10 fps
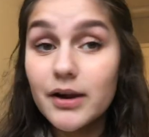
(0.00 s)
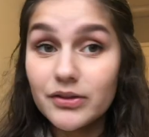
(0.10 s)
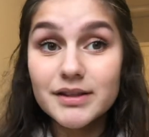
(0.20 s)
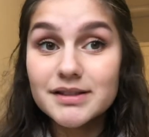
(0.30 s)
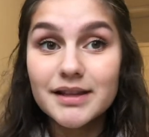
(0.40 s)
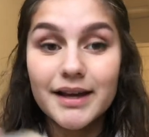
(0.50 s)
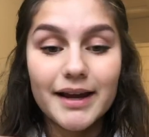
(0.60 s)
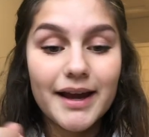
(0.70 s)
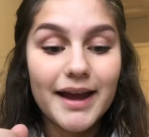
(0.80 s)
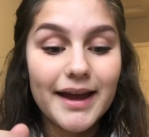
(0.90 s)
this
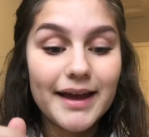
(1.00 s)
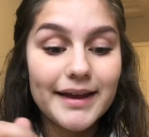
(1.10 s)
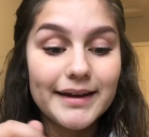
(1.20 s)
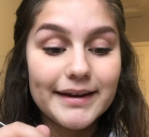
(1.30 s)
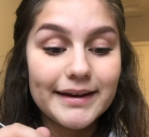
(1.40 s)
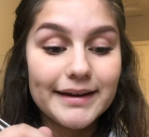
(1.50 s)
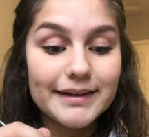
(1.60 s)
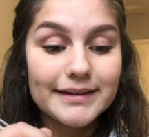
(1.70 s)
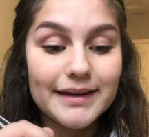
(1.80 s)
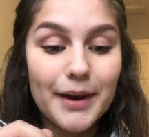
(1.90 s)
thing, and
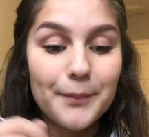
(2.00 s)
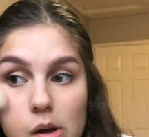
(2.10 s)
yeah.